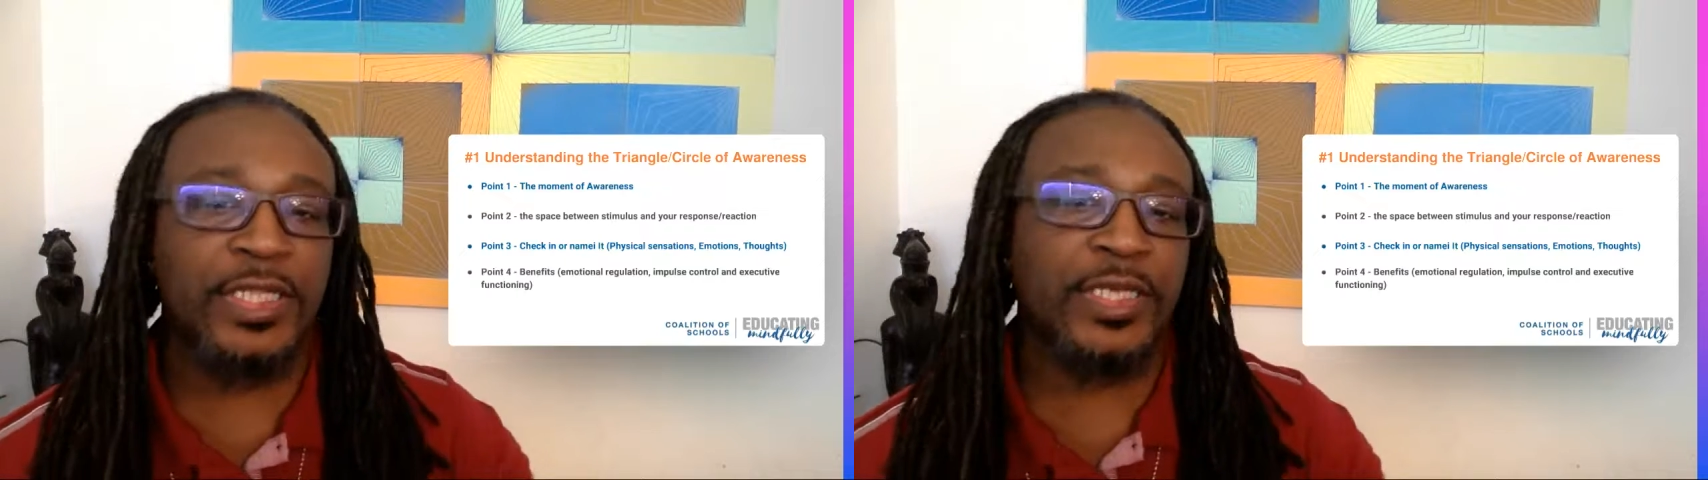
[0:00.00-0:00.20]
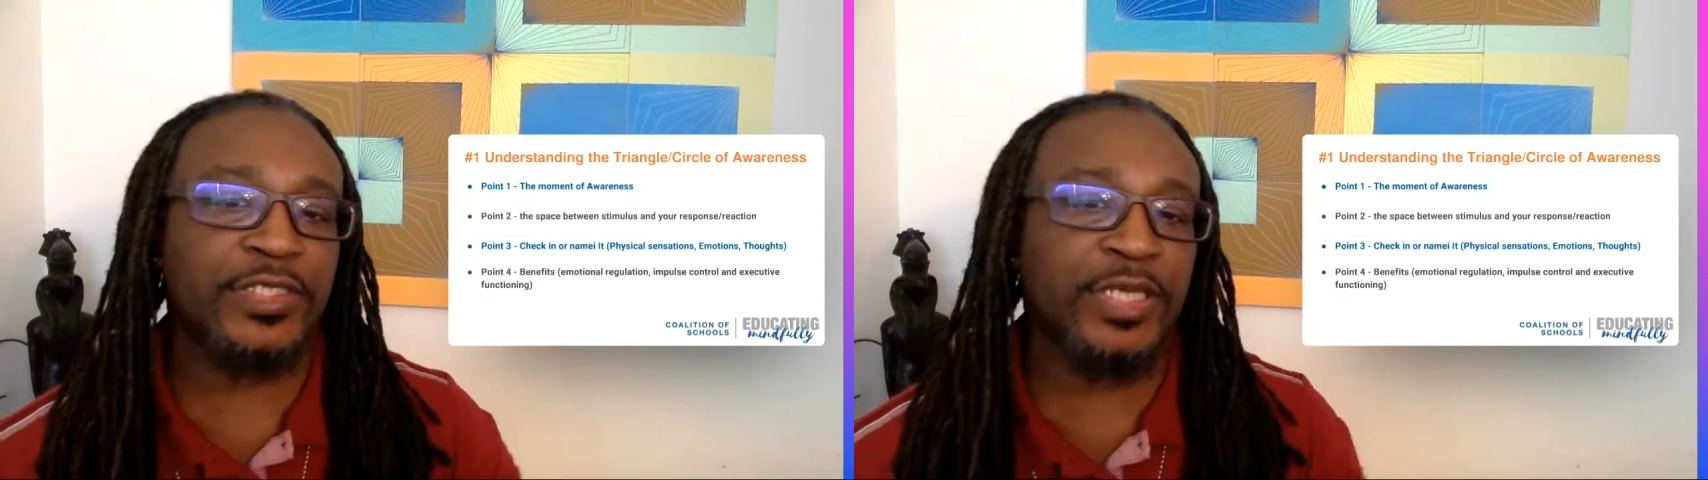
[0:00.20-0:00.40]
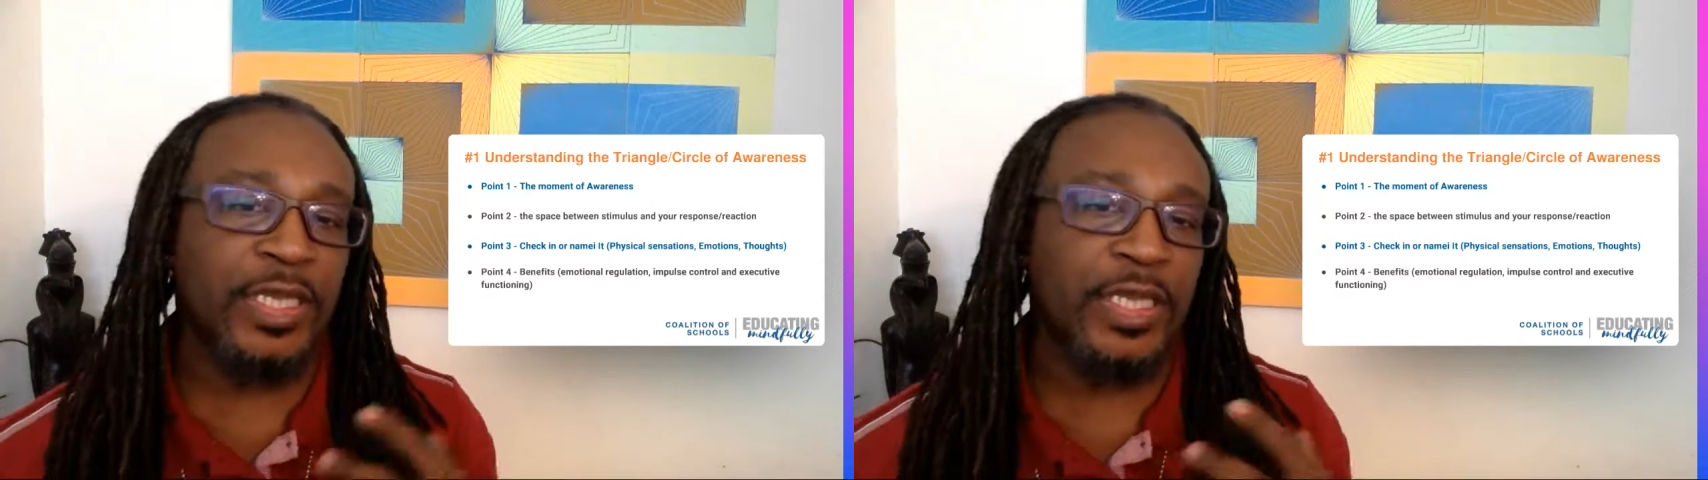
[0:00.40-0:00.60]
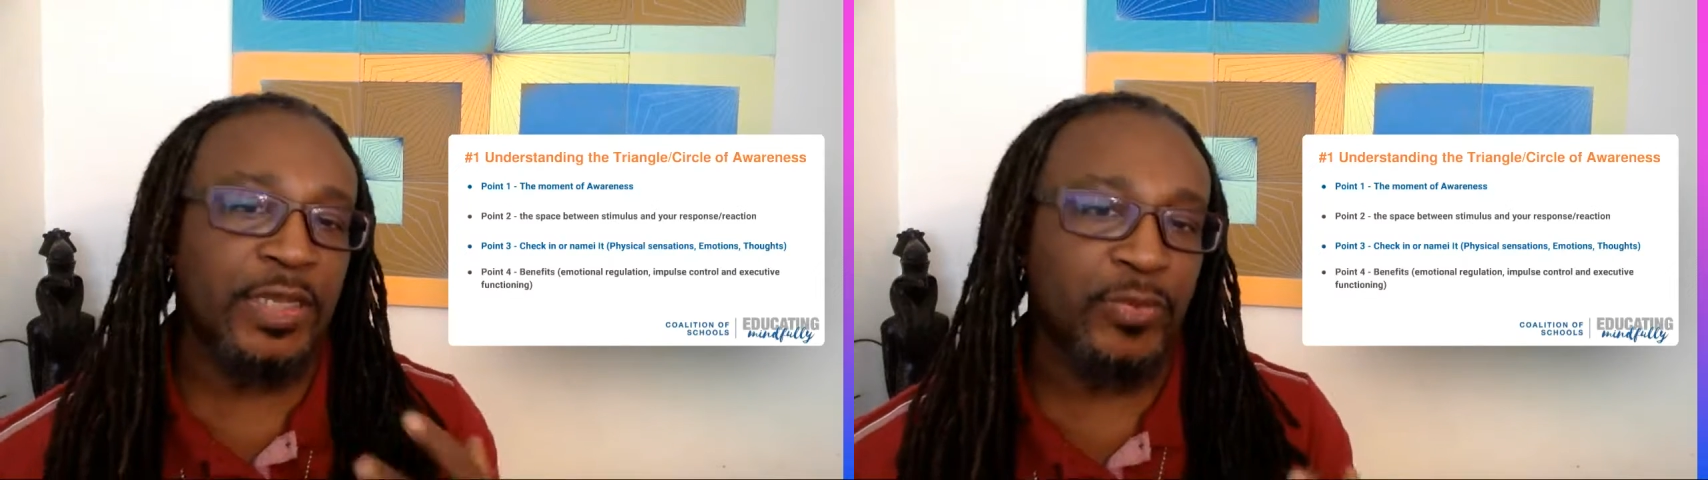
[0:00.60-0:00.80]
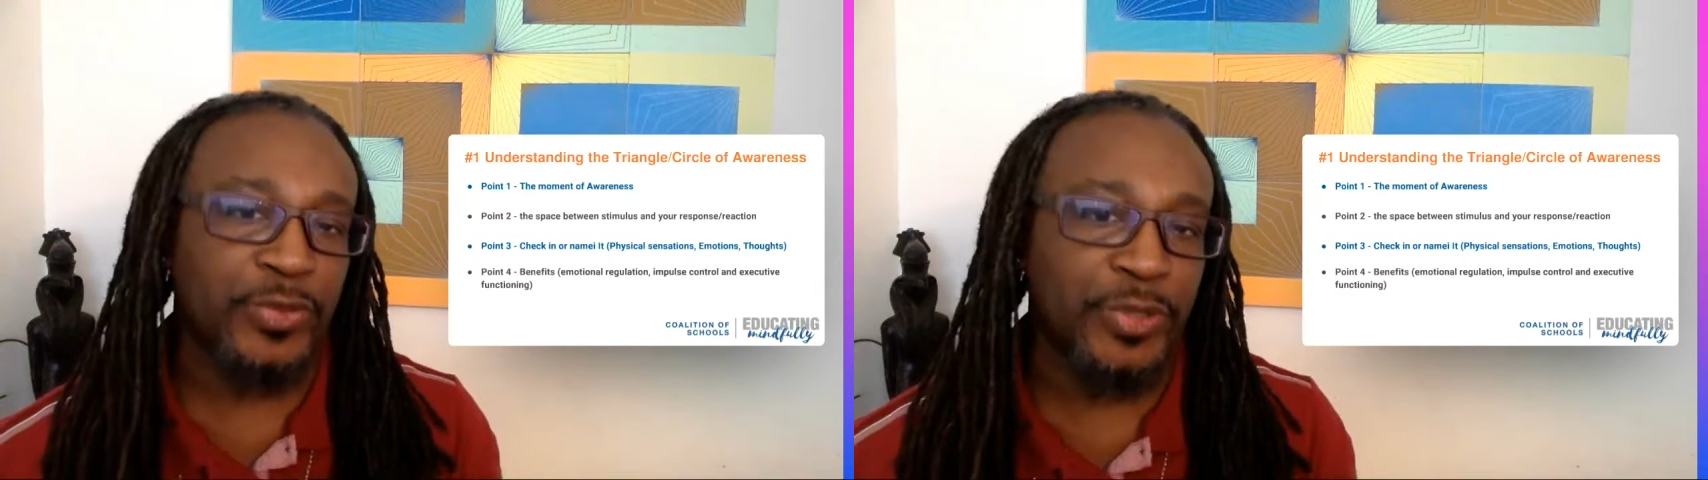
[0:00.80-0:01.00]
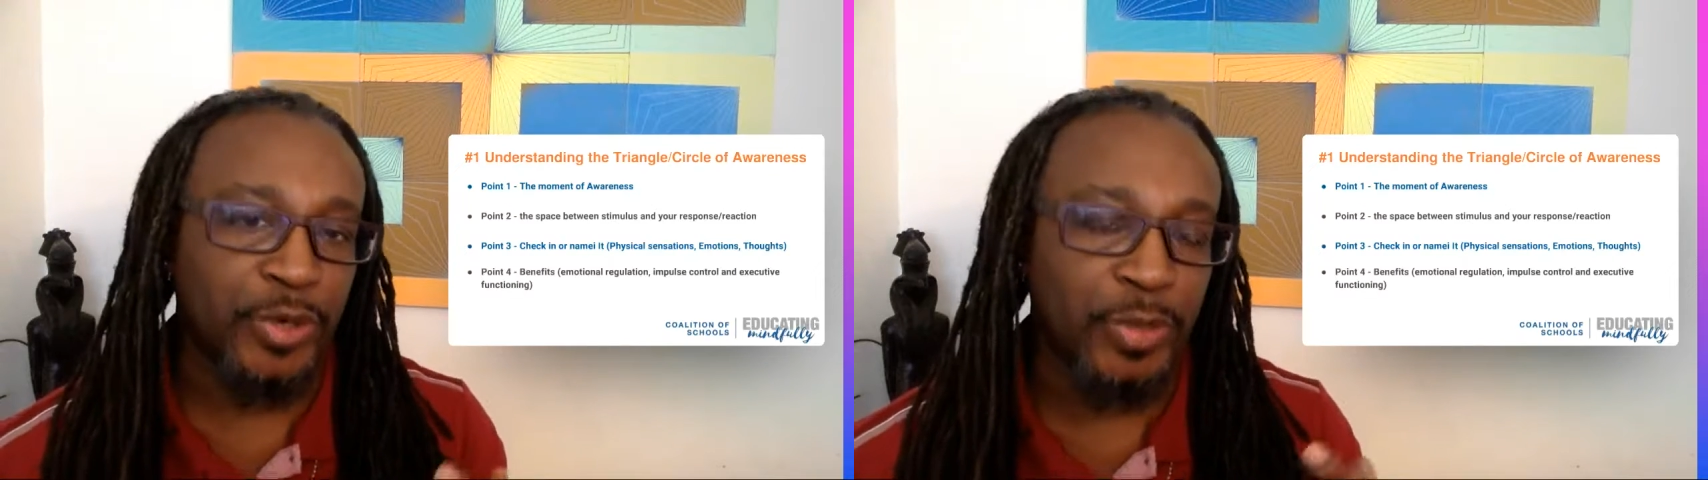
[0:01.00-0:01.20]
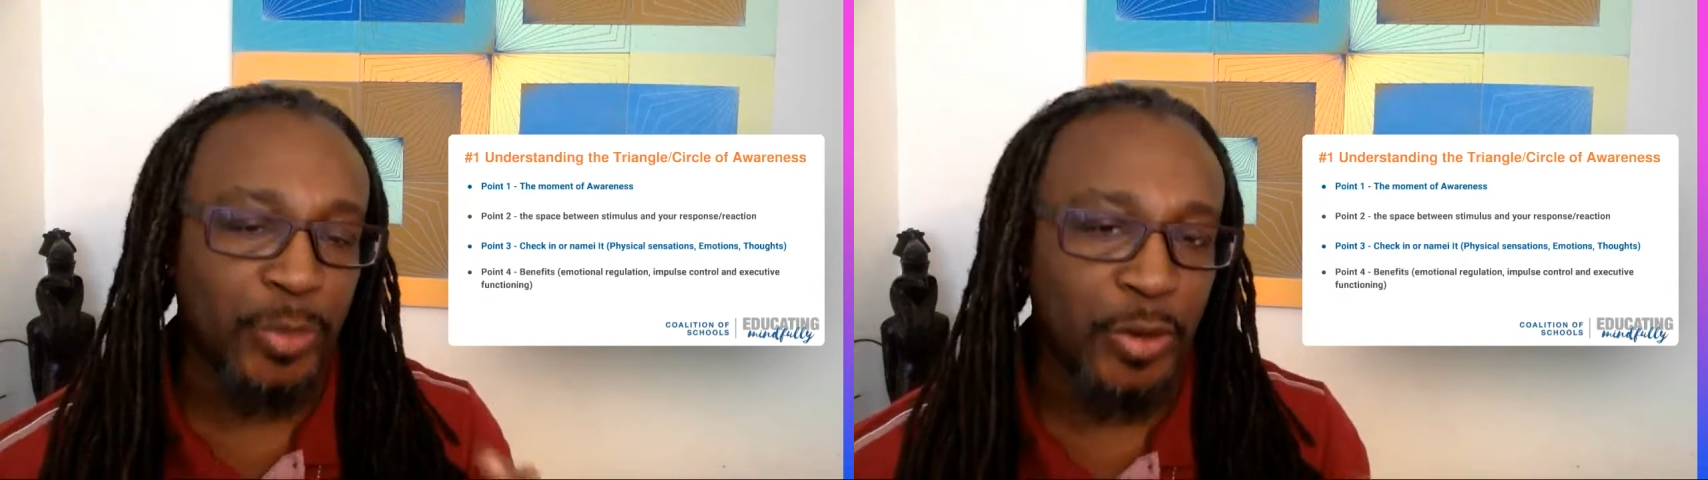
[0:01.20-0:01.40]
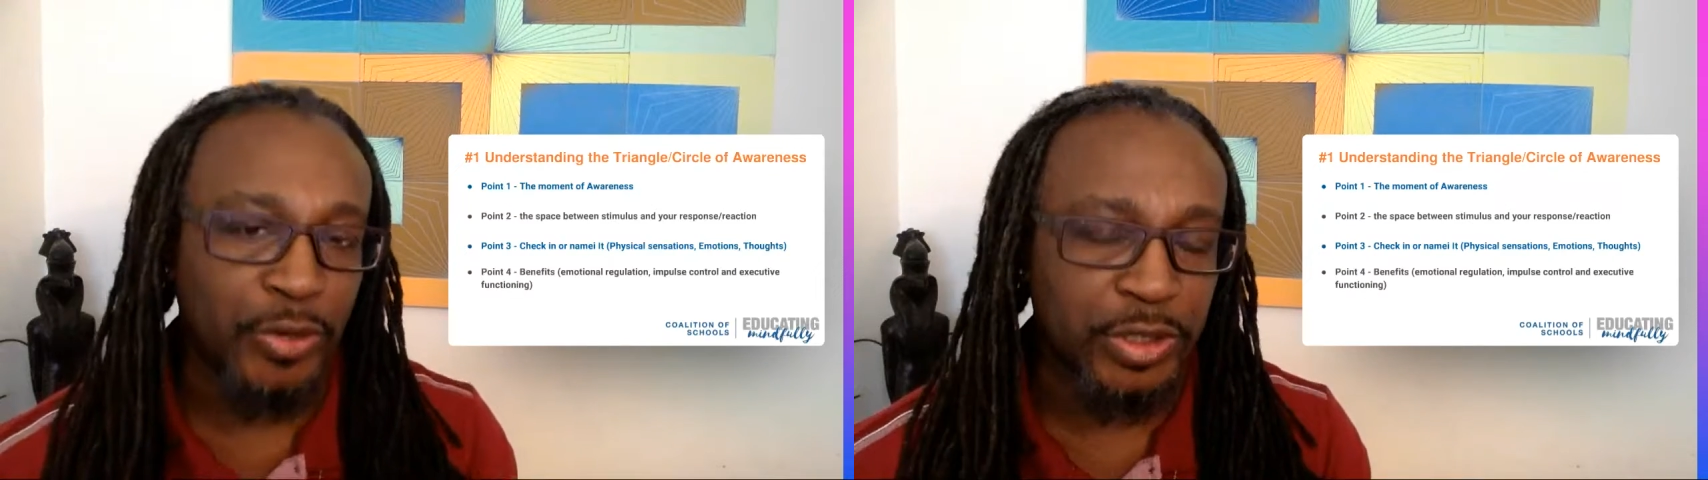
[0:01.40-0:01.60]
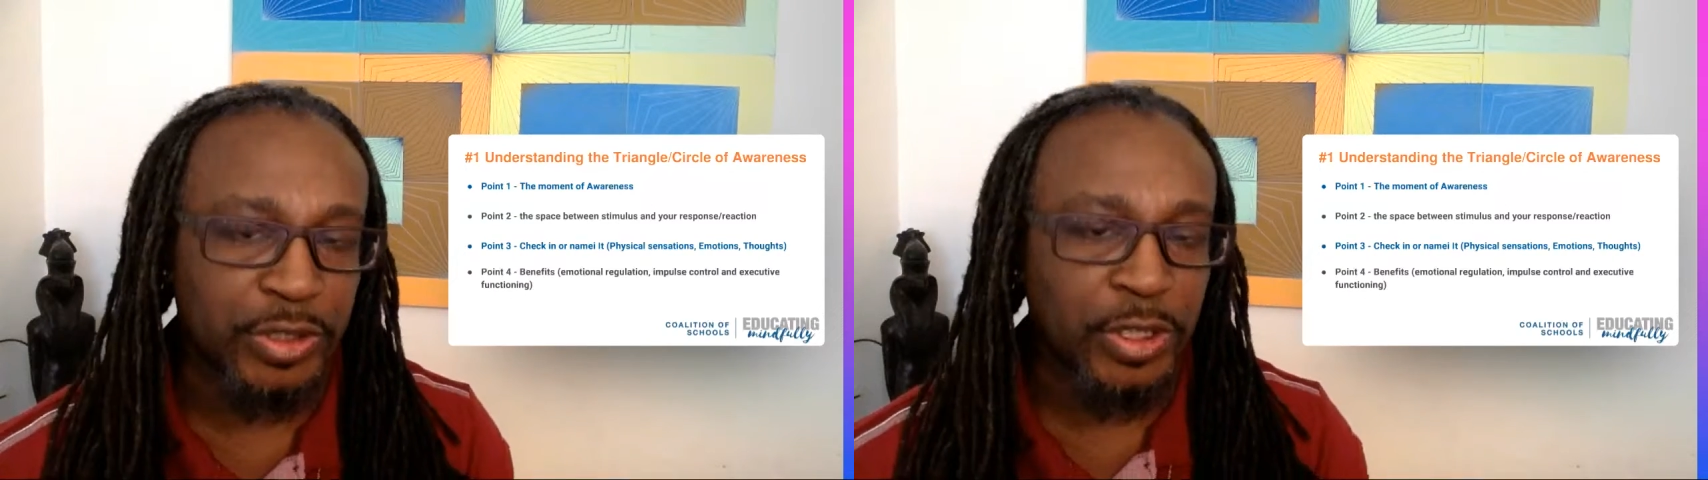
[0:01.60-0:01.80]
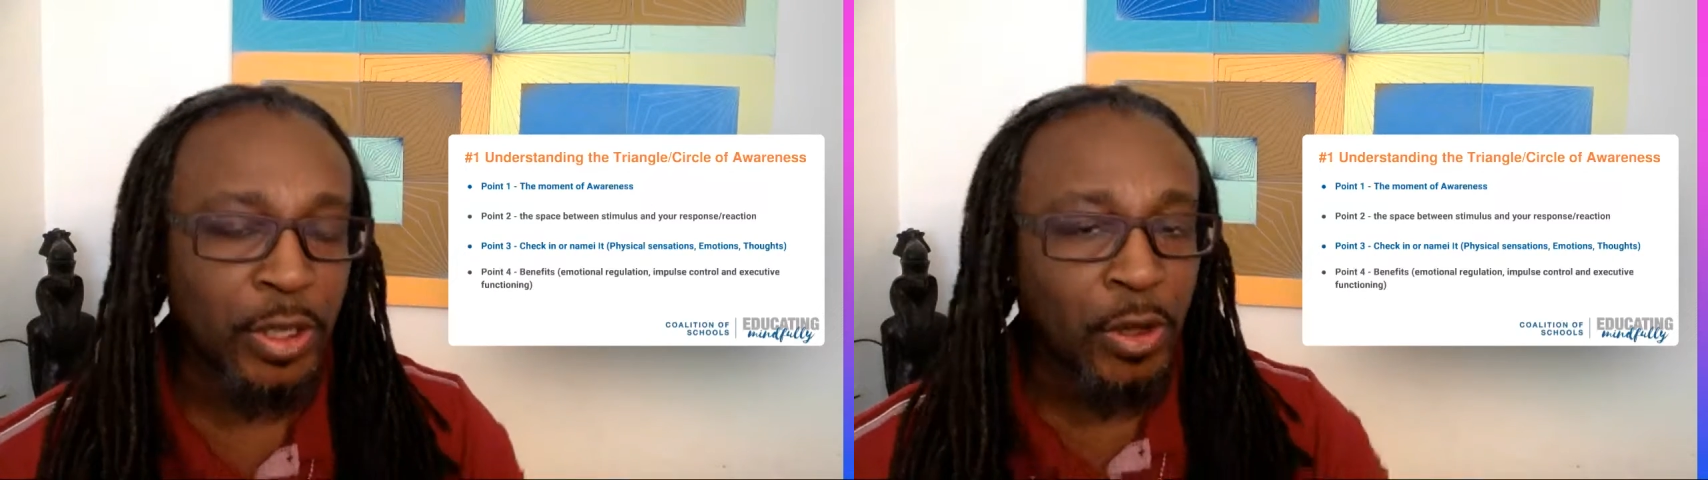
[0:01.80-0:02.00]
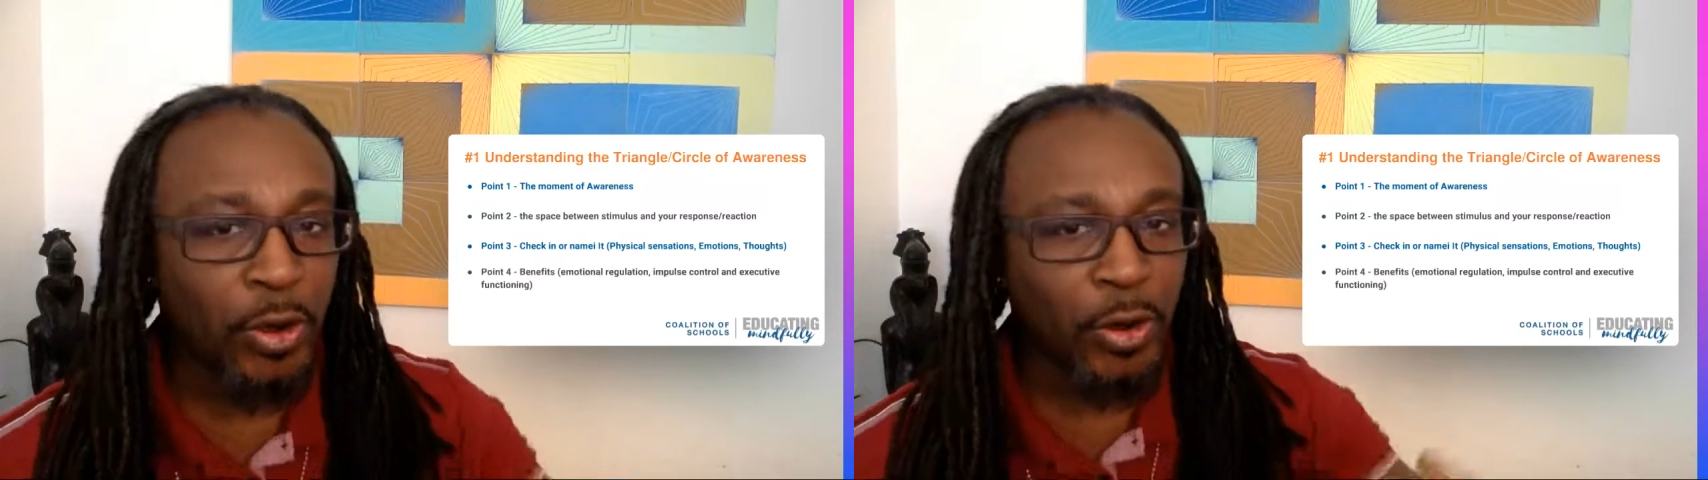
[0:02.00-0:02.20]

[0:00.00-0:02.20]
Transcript: and then checking in with your emotions,